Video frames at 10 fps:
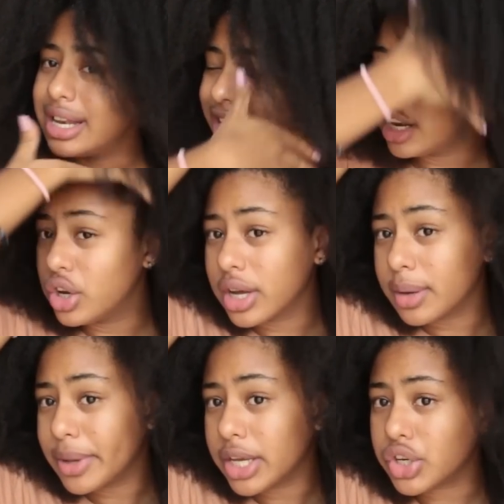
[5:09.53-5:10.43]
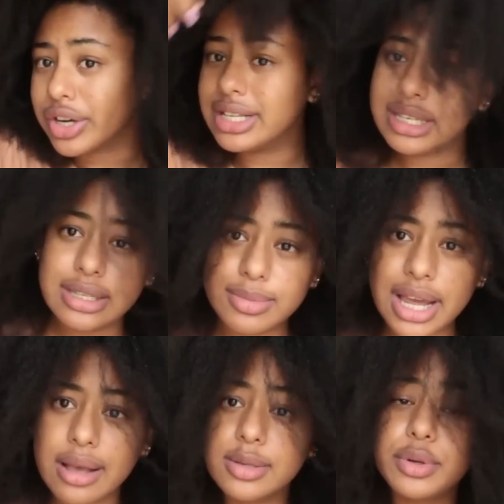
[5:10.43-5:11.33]
Let it look a bit crazy
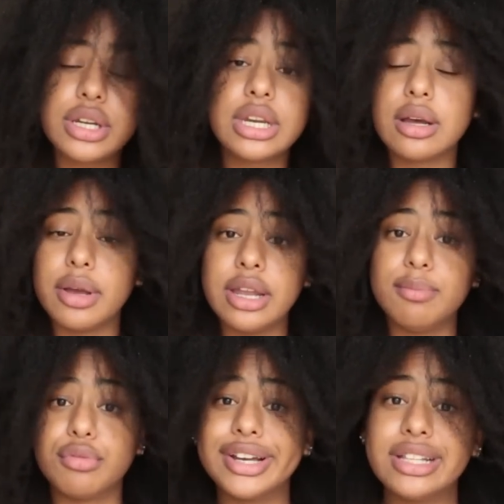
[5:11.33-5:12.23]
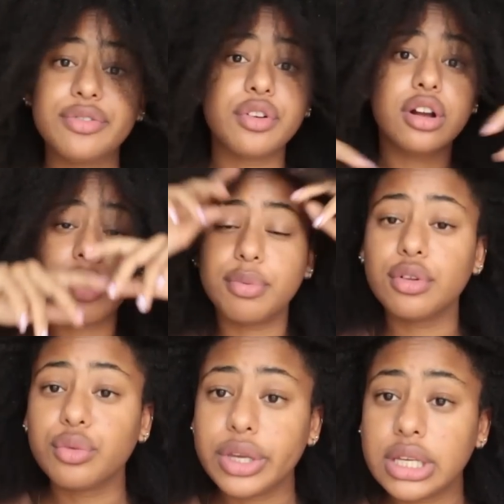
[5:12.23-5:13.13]
sometimes. Put it in braids for a couple
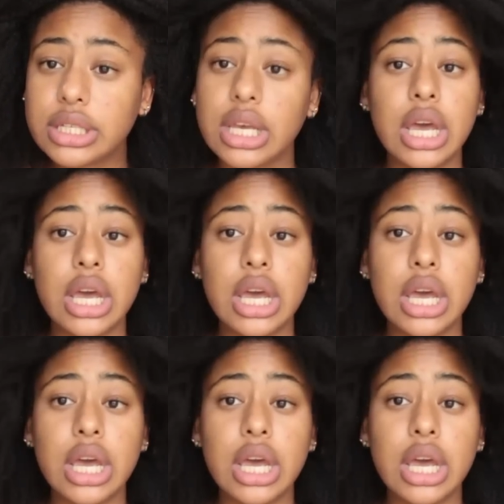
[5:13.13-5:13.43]
of weeks,